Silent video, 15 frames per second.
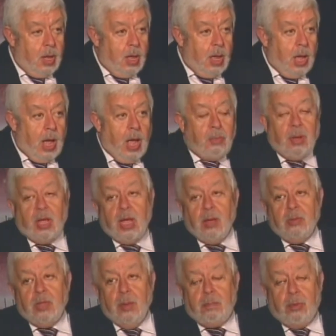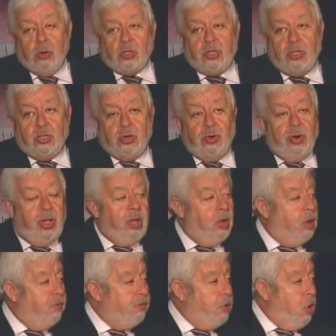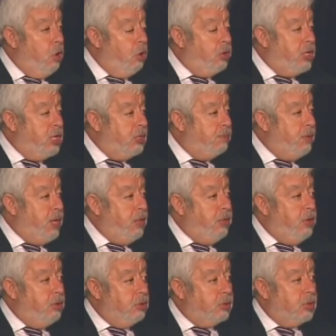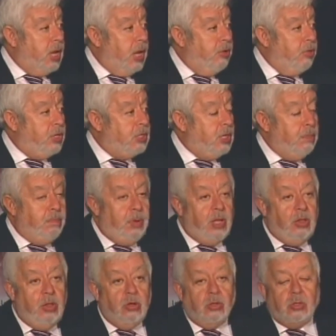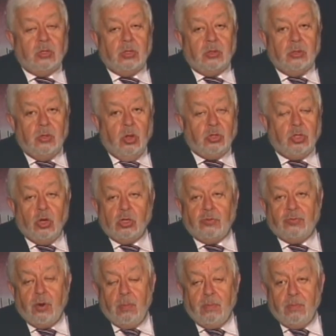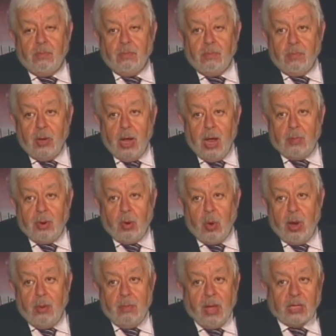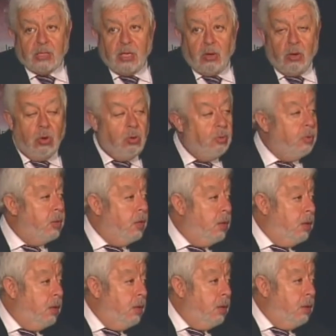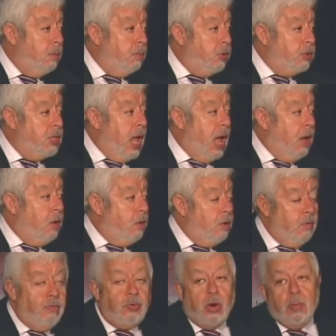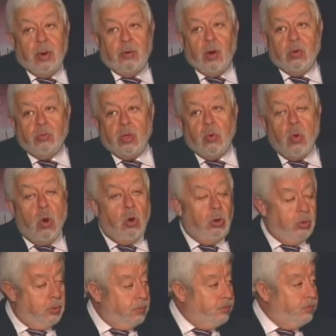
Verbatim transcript: I became depository of all these videos. I received videos not just from everywhere in Mexico, but now from around the world.